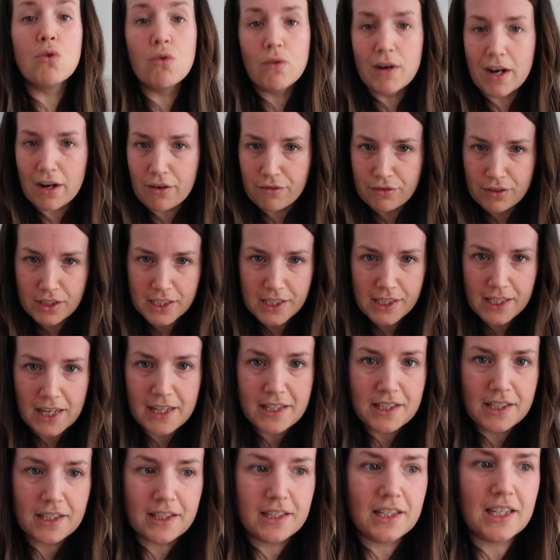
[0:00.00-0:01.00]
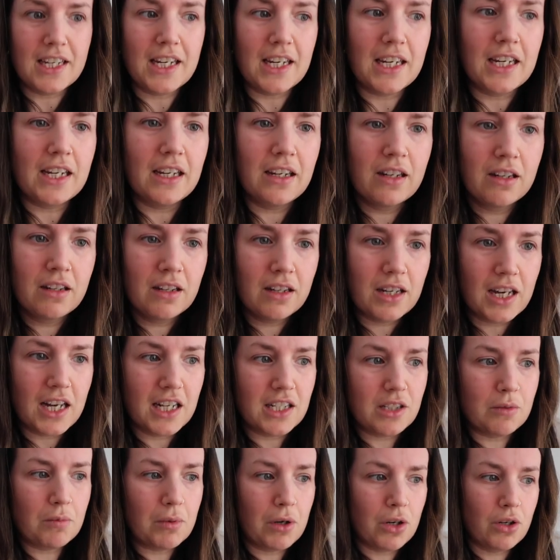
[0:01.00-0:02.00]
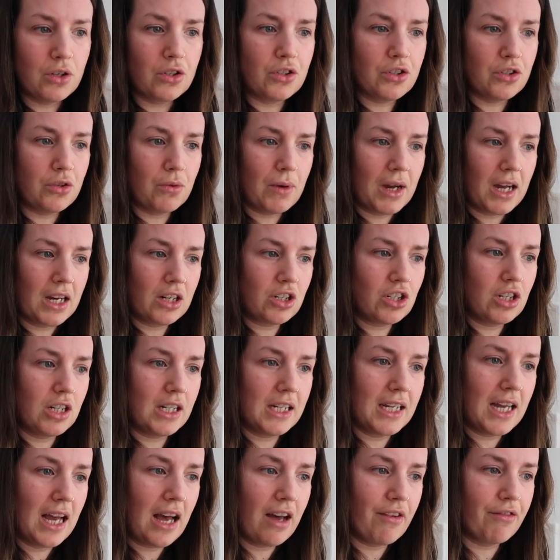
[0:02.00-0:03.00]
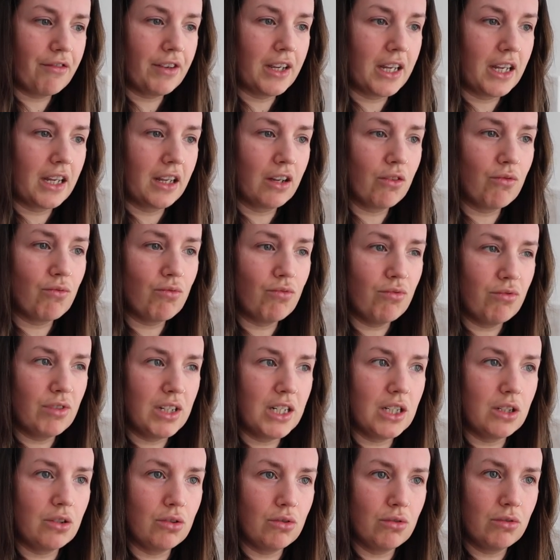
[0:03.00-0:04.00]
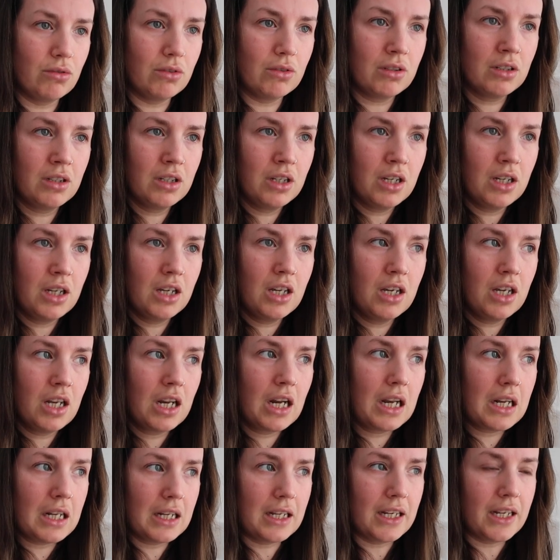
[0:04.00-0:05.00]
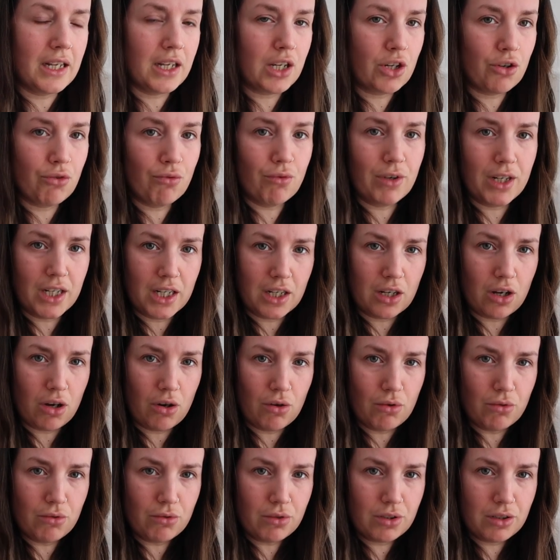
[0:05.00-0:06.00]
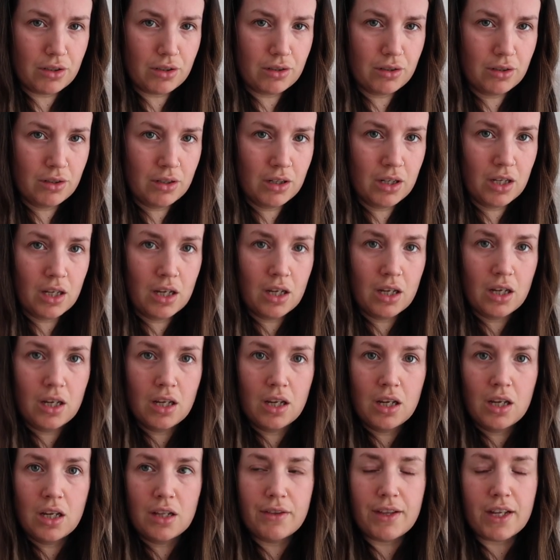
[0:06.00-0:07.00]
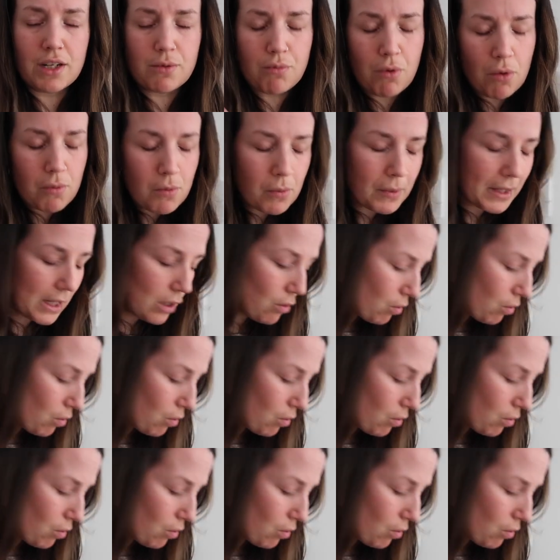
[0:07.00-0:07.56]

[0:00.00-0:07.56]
more out of necessity as opposed to actually having real, clear career goals. That's probably